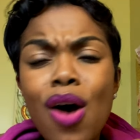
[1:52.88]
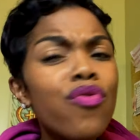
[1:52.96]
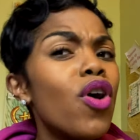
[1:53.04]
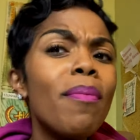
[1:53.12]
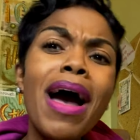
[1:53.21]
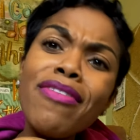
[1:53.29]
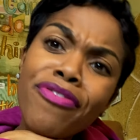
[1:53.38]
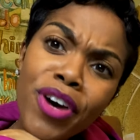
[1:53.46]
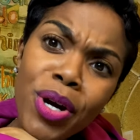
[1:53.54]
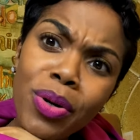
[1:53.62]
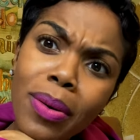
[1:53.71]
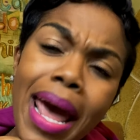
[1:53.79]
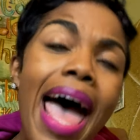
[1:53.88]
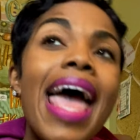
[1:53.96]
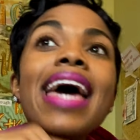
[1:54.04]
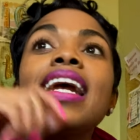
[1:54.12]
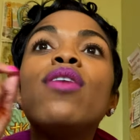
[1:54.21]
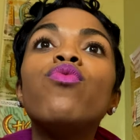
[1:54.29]
for my food?
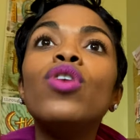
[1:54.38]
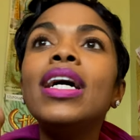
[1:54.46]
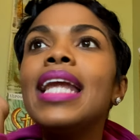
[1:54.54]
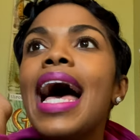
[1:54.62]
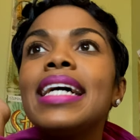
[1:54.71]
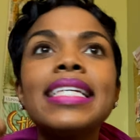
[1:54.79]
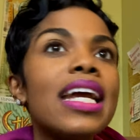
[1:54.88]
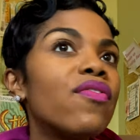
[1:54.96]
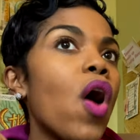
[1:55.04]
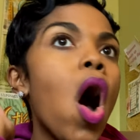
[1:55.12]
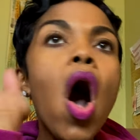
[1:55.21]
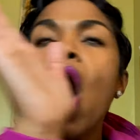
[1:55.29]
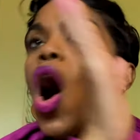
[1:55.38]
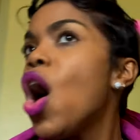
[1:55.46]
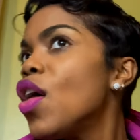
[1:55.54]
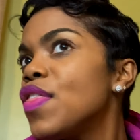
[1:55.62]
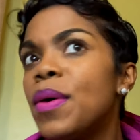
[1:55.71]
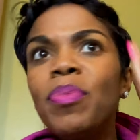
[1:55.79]
And I've realized out of
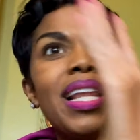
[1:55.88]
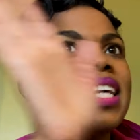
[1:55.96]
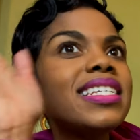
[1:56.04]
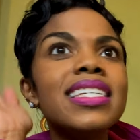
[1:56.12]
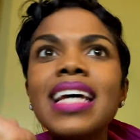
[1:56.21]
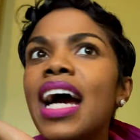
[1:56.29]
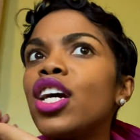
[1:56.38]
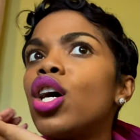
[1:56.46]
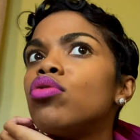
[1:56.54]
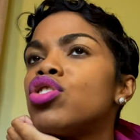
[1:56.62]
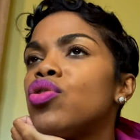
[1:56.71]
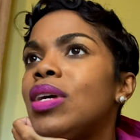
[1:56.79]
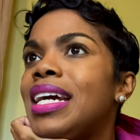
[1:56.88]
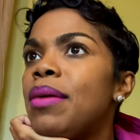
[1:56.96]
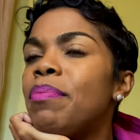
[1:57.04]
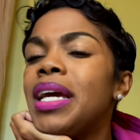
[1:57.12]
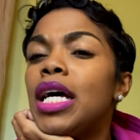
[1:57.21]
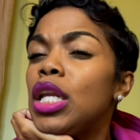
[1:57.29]
all the places I go to get
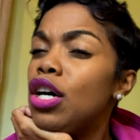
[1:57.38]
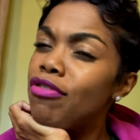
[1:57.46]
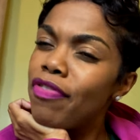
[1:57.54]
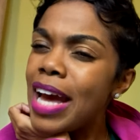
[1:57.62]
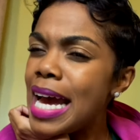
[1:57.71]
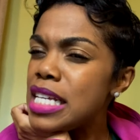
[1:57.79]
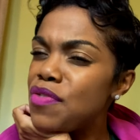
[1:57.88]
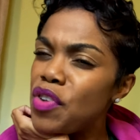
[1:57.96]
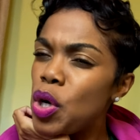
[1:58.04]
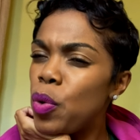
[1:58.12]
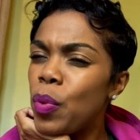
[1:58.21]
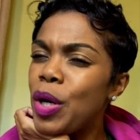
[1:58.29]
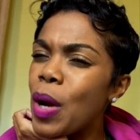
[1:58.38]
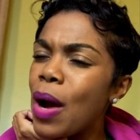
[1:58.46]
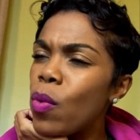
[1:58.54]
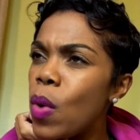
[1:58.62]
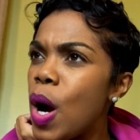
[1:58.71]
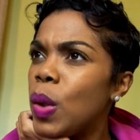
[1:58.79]
me a little fast food when I
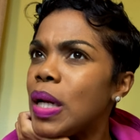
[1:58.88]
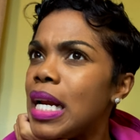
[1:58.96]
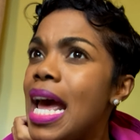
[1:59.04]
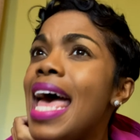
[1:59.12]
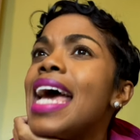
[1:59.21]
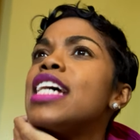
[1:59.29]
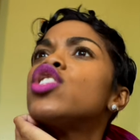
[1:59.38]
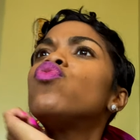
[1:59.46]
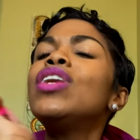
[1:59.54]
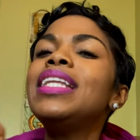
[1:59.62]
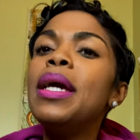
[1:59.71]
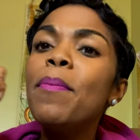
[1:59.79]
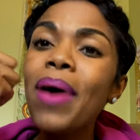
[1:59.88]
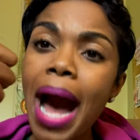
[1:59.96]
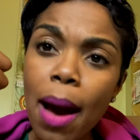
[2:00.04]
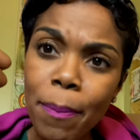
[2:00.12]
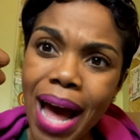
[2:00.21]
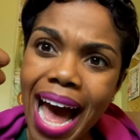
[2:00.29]
want it, it's really
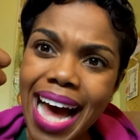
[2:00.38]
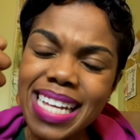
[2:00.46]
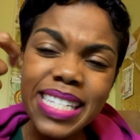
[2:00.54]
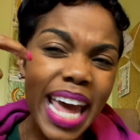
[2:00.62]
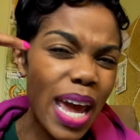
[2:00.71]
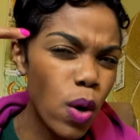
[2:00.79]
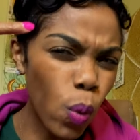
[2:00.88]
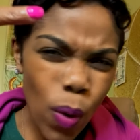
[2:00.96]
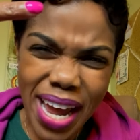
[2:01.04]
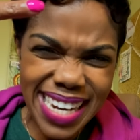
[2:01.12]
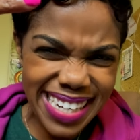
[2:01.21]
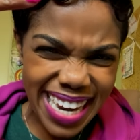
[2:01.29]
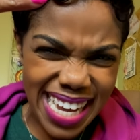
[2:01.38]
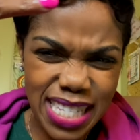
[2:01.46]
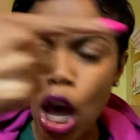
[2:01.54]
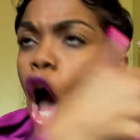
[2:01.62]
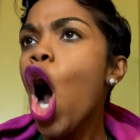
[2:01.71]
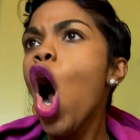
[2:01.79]
Popeyes and Wendy's.
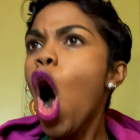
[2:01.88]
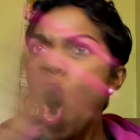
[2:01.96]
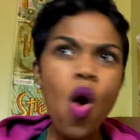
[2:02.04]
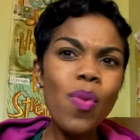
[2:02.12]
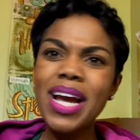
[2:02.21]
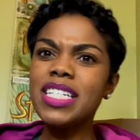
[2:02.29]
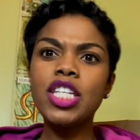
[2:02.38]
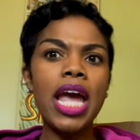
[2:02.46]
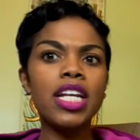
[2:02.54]
Always take